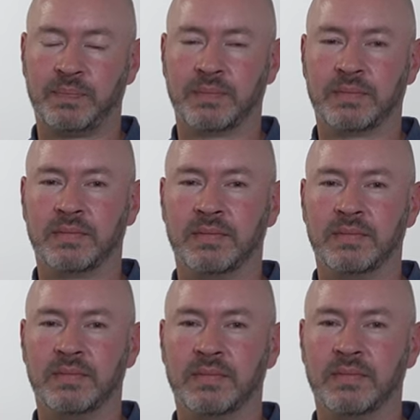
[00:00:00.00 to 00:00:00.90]

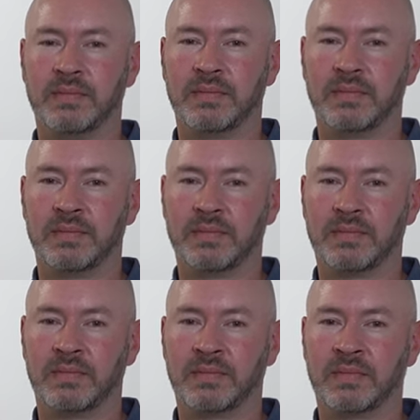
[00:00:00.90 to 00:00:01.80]

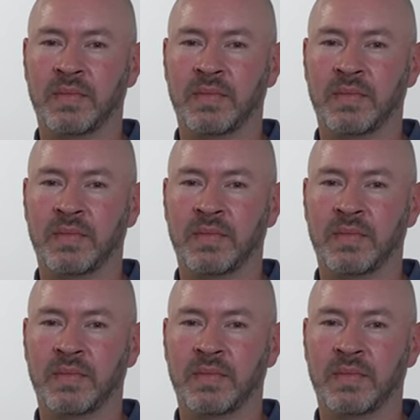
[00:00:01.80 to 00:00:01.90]
Nothing is said.